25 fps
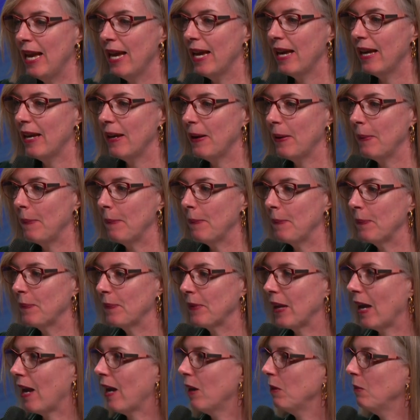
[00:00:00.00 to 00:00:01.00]

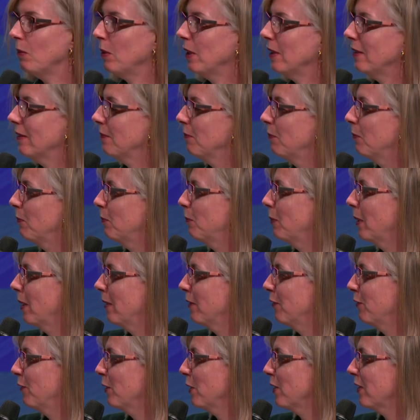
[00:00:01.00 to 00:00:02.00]
I would
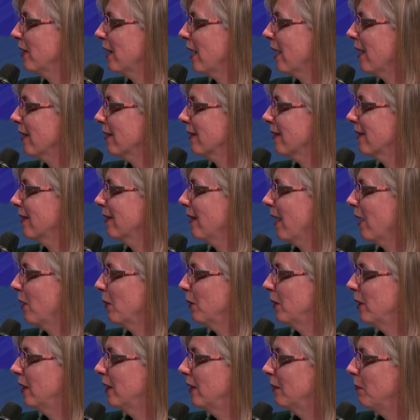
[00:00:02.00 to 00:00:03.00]
first ask
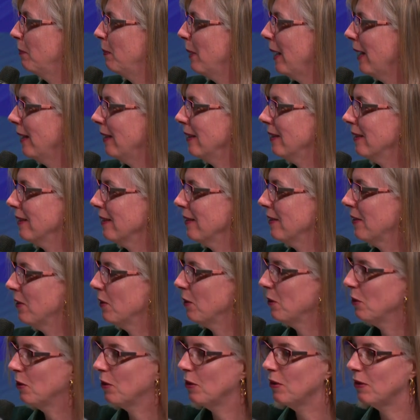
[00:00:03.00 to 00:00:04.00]
our panelists to
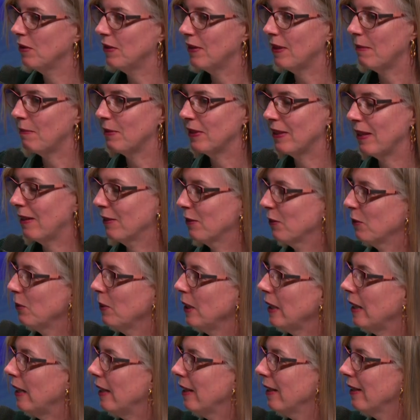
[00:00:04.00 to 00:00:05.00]
introduce themselves
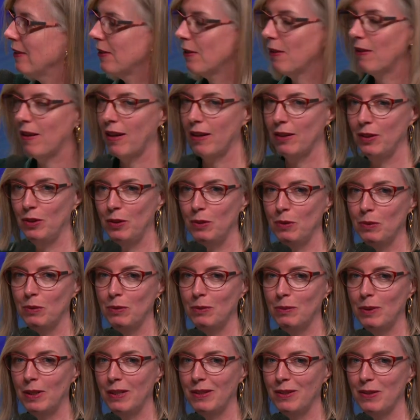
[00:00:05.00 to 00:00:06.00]
quickly so that you
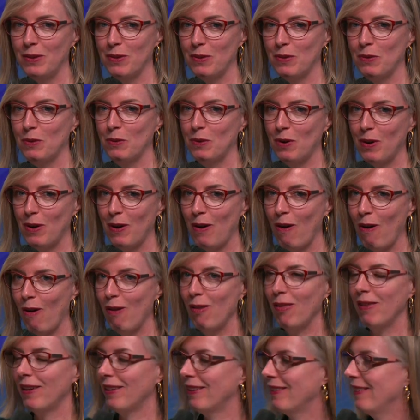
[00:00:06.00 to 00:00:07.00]
will know
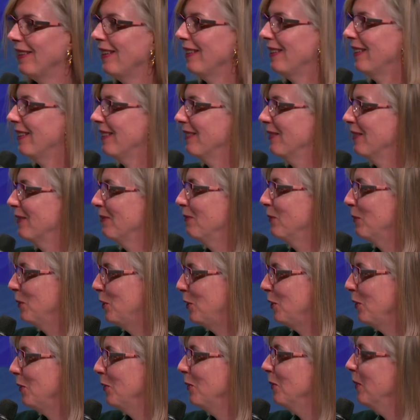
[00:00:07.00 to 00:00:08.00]
all that they
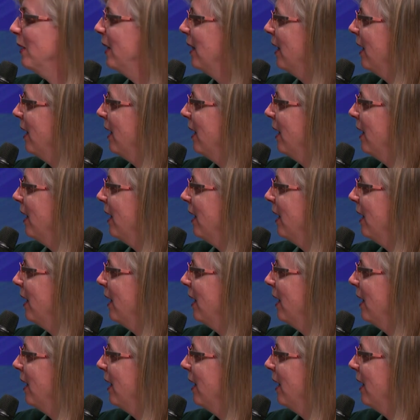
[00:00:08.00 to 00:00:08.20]
do.